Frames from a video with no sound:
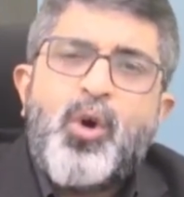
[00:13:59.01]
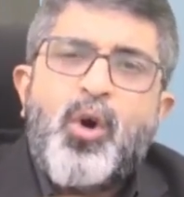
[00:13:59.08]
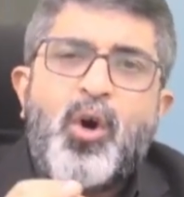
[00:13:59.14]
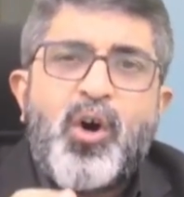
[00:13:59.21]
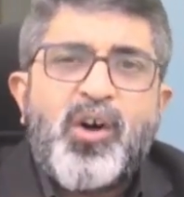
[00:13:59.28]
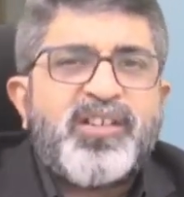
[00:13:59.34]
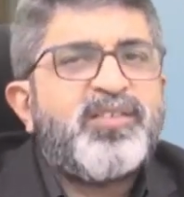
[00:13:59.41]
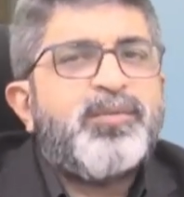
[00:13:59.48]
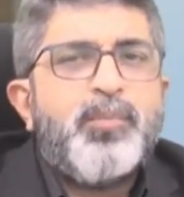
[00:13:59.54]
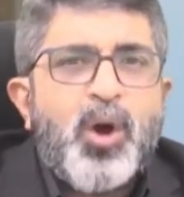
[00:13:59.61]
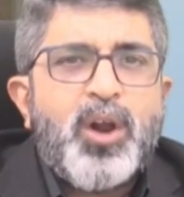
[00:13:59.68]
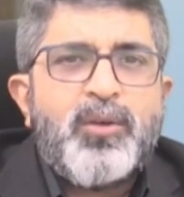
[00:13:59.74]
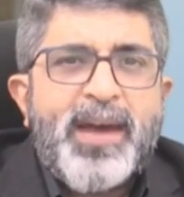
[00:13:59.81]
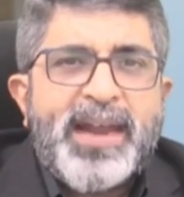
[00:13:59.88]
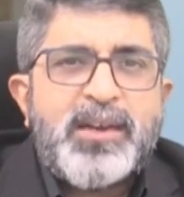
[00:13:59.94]
or
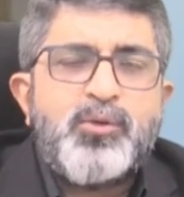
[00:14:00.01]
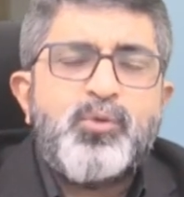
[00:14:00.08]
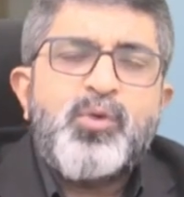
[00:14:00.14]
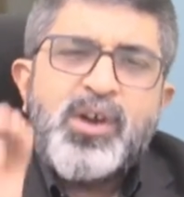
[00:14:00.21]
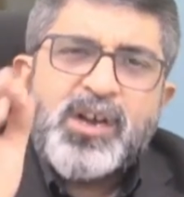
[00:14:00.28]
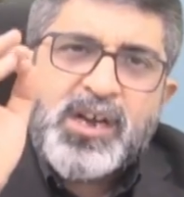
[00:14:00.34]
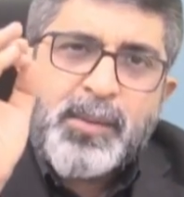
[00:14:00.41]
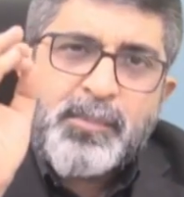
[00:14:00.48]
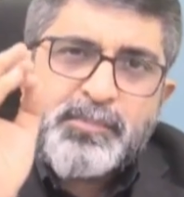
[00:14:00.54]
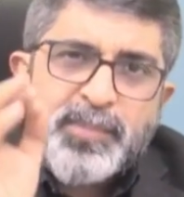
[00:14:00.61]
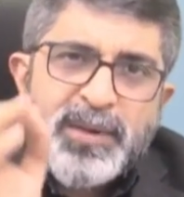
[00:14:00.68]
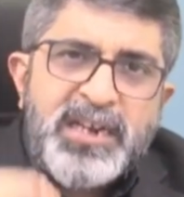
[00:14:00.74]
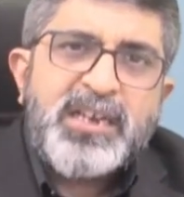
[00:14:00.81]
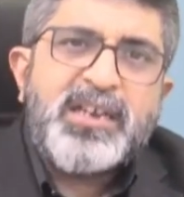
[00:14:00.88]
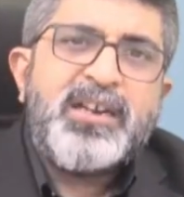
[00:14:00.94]
small value,
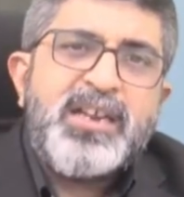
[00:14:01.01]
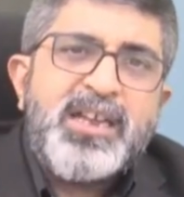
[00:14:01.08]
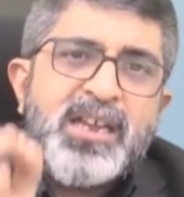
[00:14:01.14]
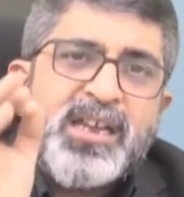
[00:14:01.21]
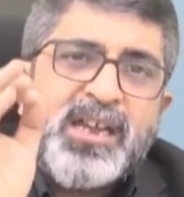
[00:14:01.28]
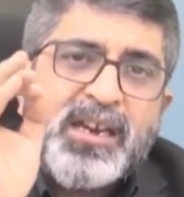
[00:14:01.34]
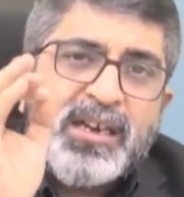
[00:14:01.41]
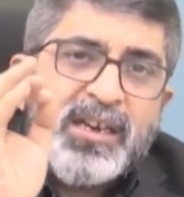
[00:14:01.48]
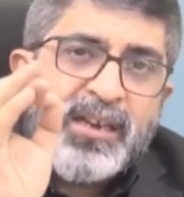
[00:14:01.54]
completely